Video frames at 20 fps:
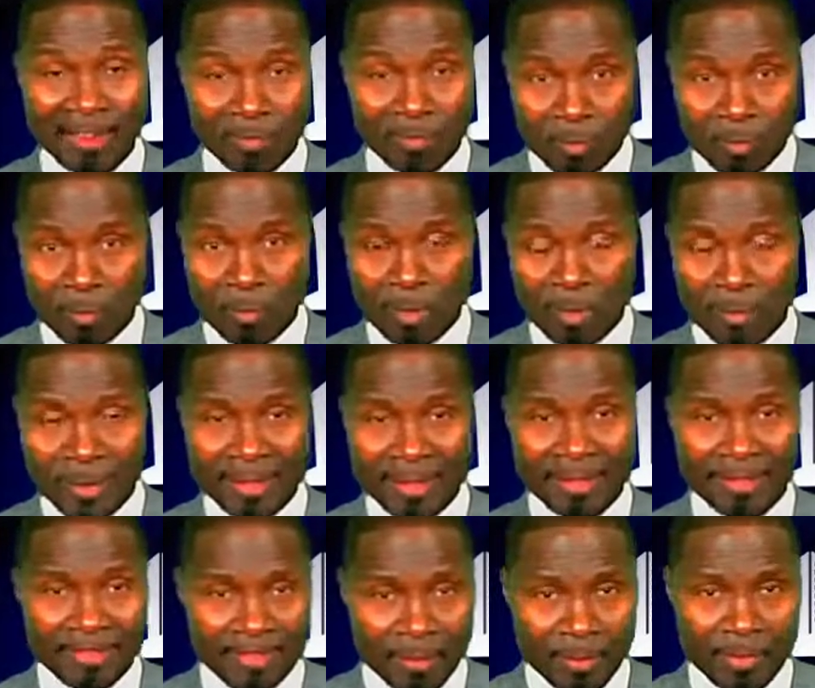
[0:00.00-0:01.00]
somewhere which
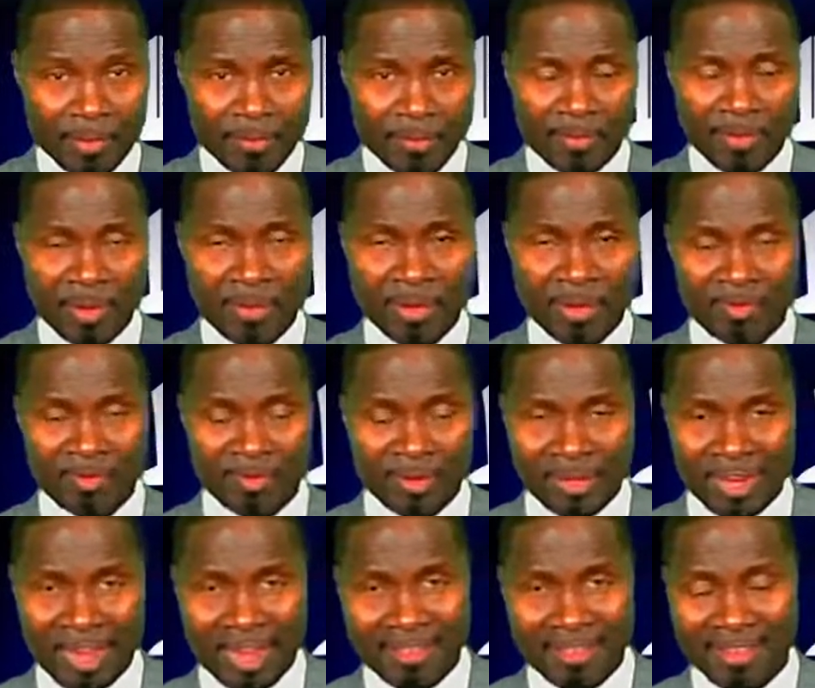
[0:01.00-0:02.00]
is separate from the
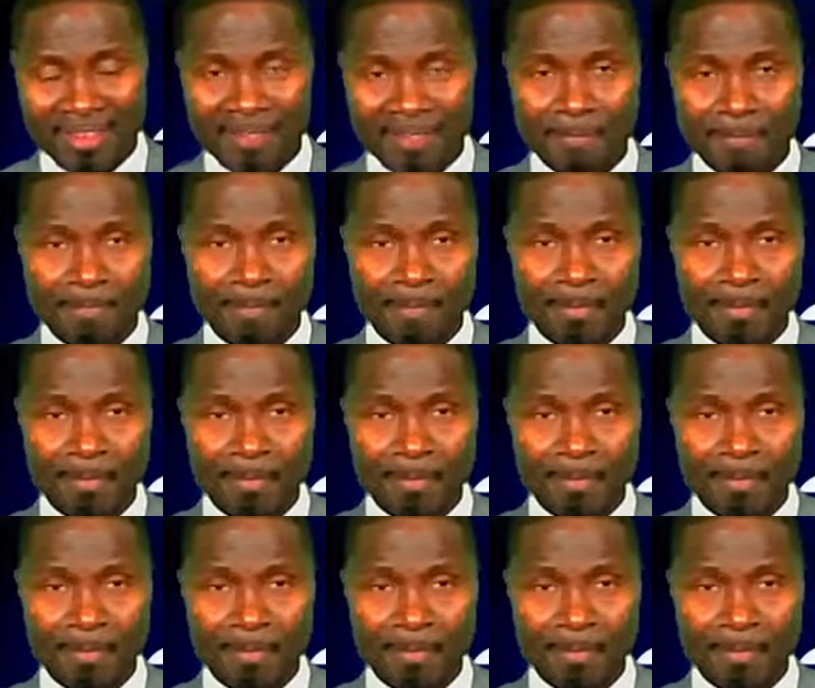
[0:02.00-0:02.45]
matrimonial assets.